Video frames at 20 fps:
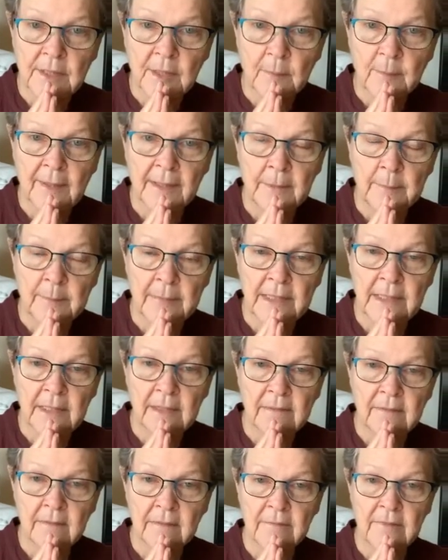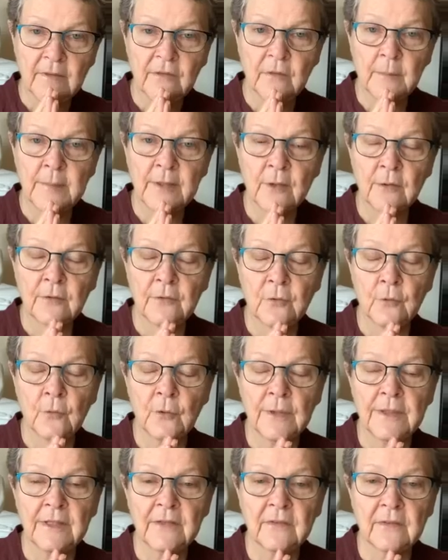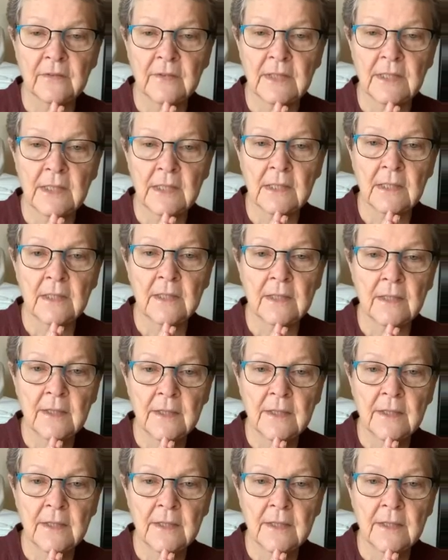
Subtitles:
By means of this meritorious deed,